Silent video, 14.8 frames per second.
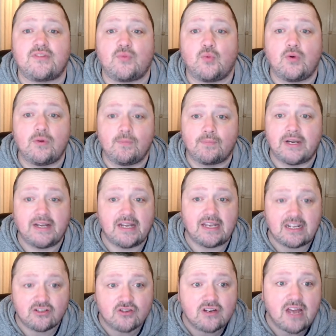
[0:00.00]
will bring an
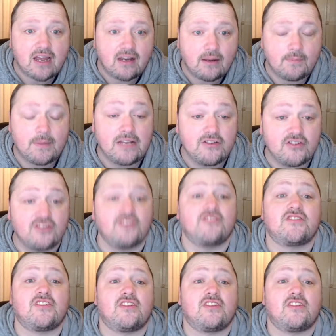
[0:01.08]
extra dimension to the